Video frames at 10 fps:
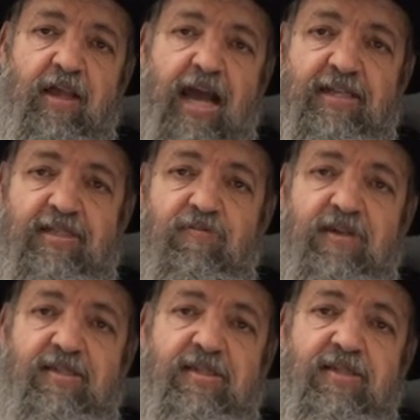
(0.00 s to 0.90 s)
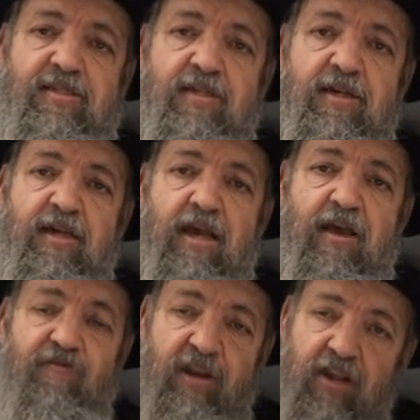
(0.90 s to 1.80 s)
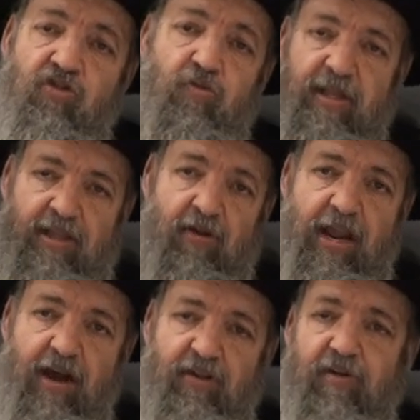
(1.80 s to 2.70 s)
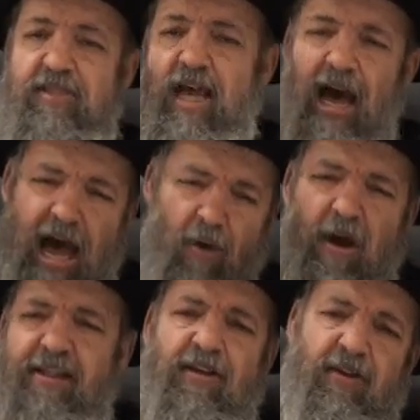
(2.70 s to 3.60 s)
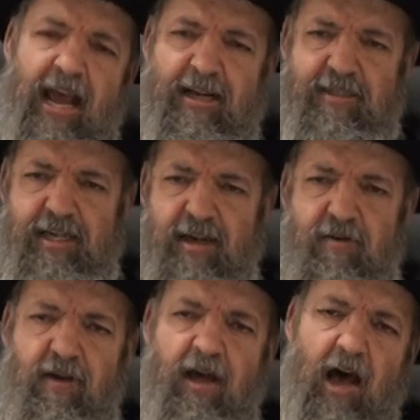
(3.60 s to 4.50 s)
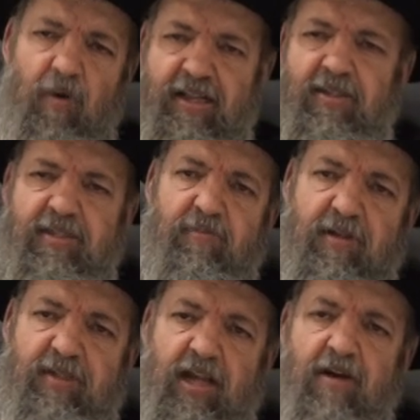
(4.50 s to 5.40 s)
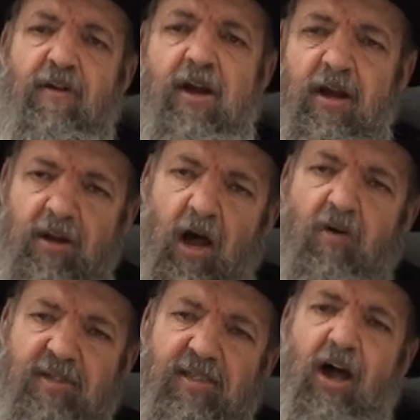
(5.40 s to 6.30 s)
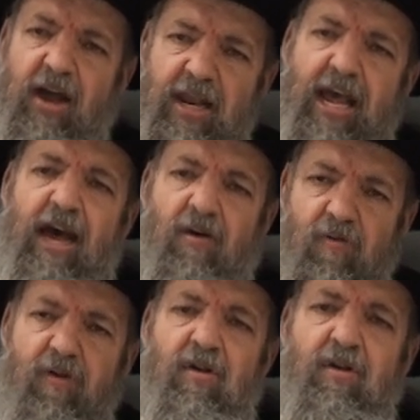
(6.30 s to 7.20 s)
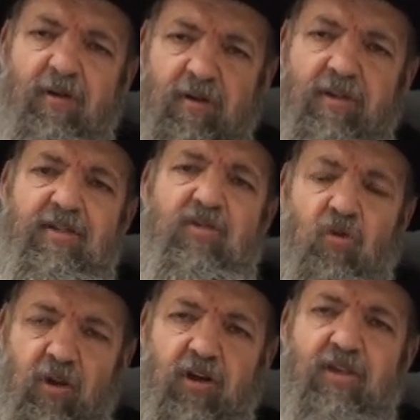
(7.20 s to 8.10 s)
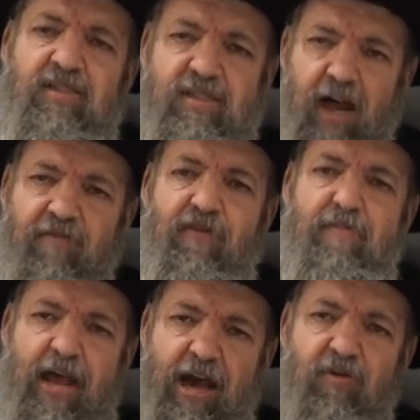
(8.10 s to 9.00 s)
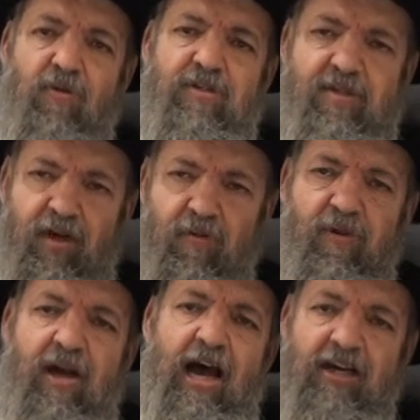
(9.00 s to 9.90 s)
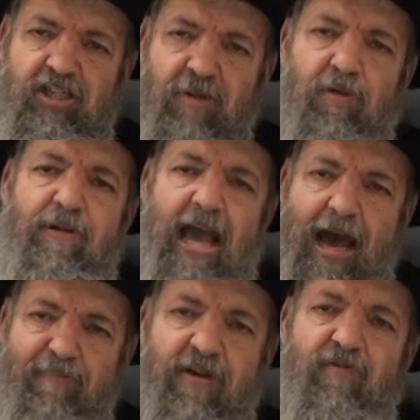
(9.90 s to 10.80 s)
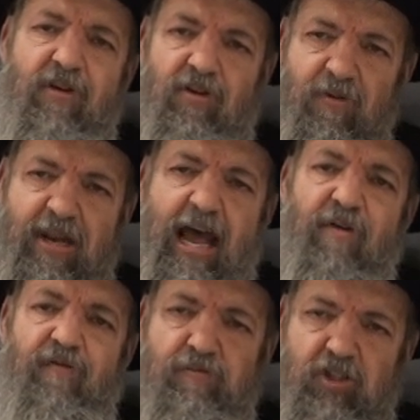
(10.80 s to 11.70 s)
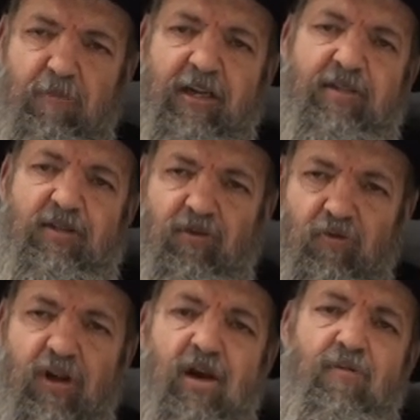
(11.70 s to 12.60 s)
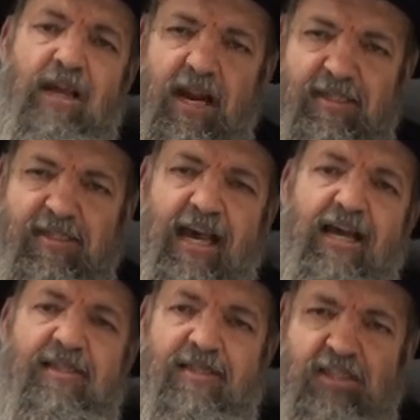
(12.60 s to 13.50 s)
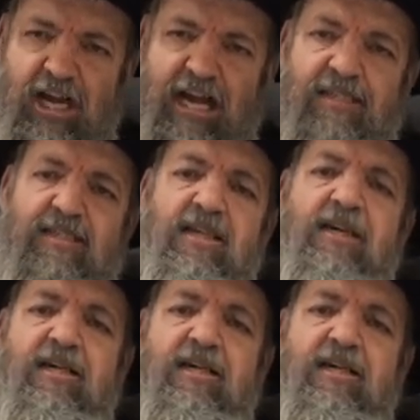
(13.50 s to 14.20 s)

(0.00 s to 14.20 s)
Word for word: The answer is, is if you didn't do it till now, don't say, oh, I'll wait till next year. I'll wait till Simchas Torah. No, start now. The schooler could start from now also. Hashem will be happy if we do it now from Shmais too. We get a second chance.